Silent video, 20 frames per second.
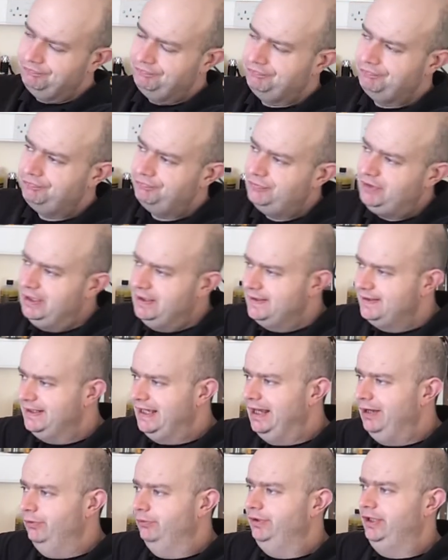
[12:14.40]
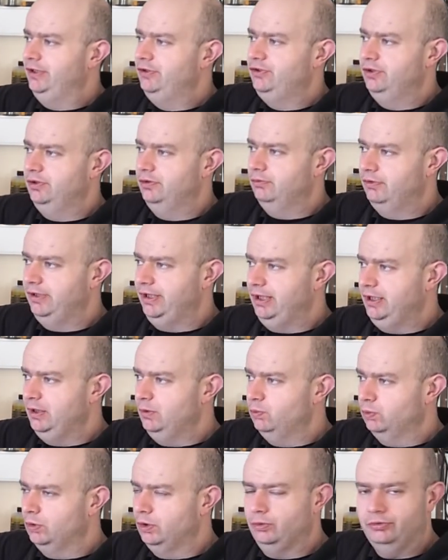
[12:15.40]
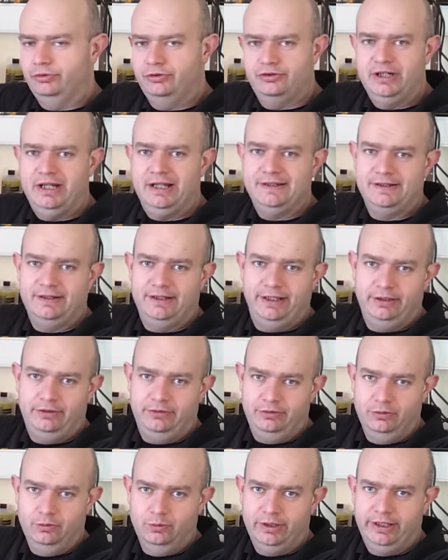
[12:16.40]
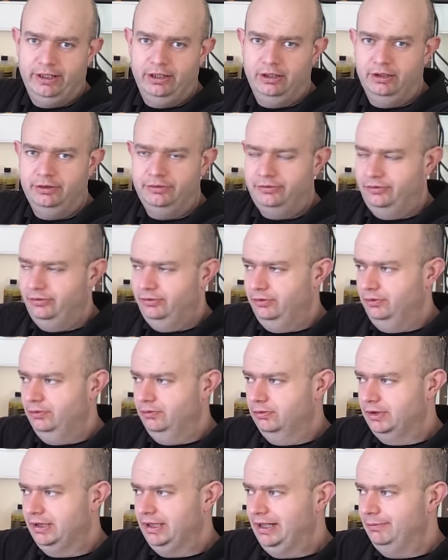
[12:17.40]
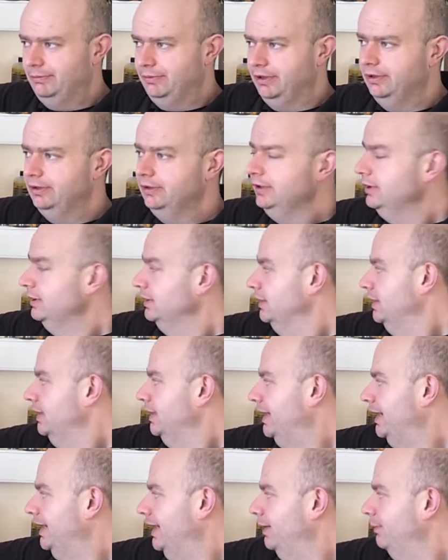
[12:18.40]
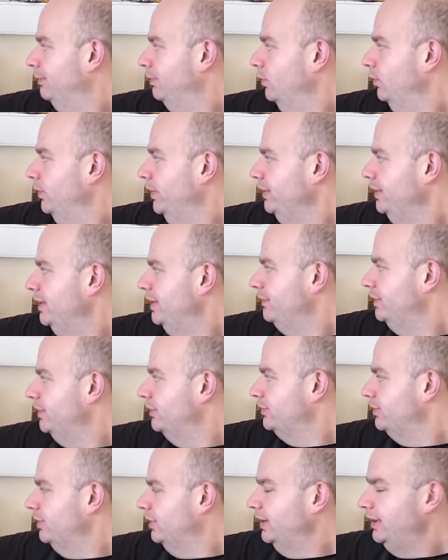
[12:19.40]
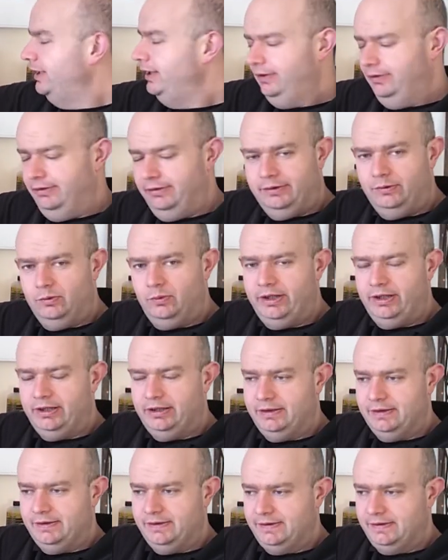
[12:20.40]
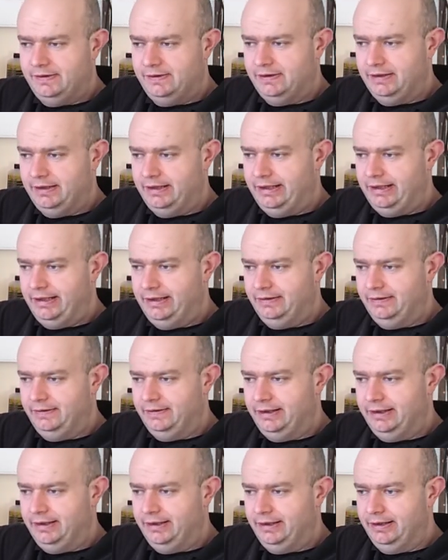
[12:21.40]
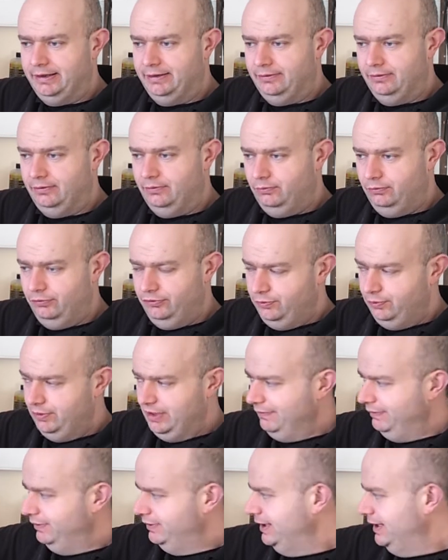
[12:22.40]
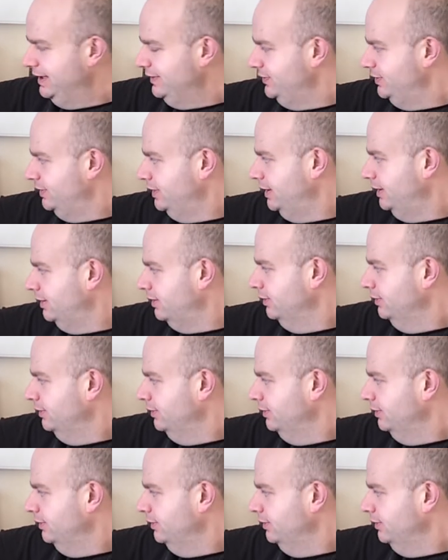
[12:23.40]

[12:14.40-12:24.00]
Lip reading: sound issue really won't translate too well onto camera, but we'll give it a try. Once we have it tested here,